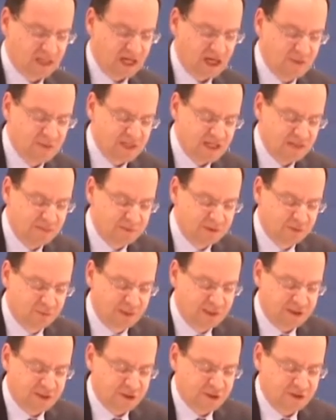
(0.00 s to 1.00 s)
I was able to
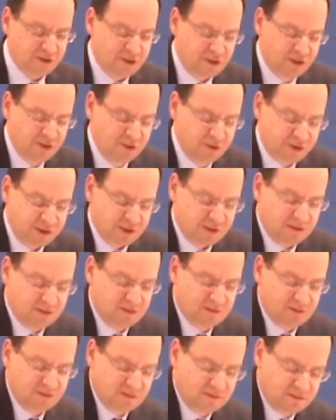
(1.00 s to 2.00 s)
reach a
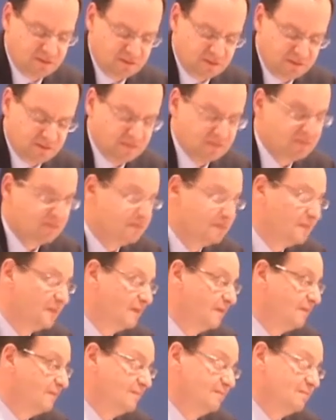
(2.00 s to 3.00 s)
conclusion,
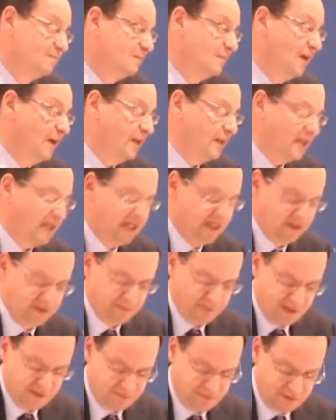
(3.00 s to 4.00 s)
rather clear
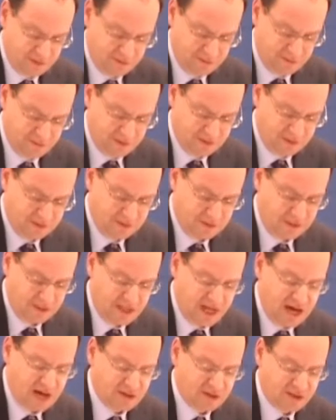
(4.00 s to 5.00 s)
in my view, that the
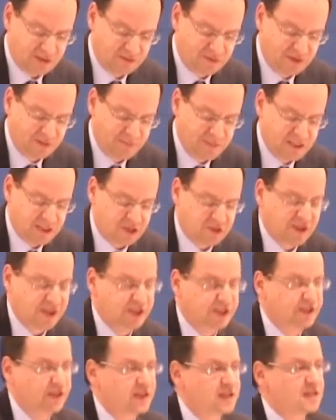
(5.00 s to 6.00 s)
narrative the
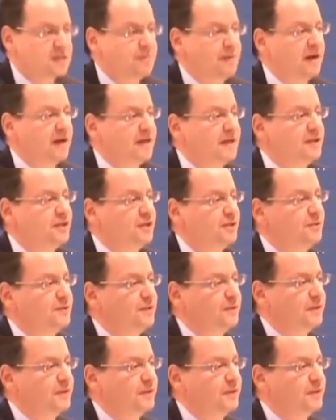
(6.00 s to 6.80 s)
administration had spun in June